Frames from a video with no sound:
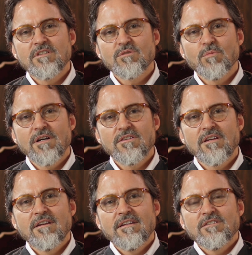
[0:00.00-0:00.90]
this month
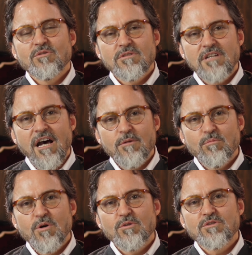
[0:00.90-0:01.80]
to its
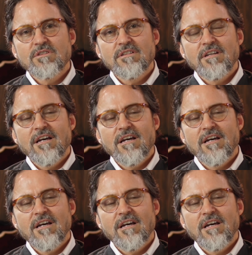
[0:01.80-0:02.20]
utmost.